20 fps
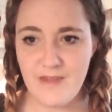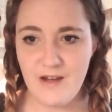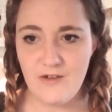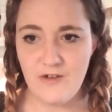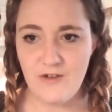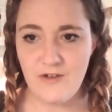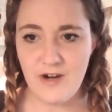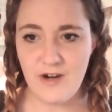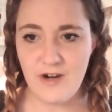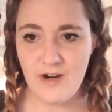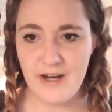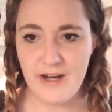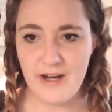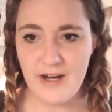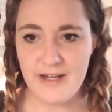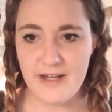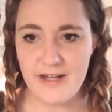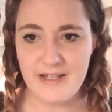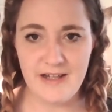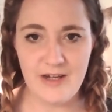right
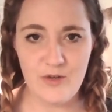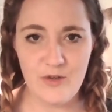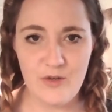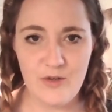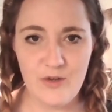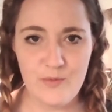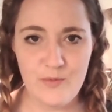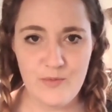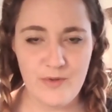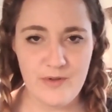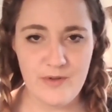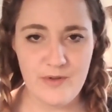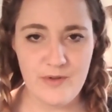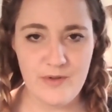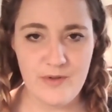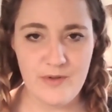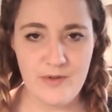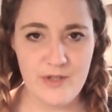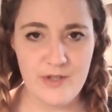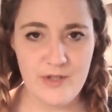here. You can
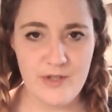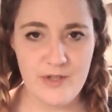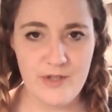see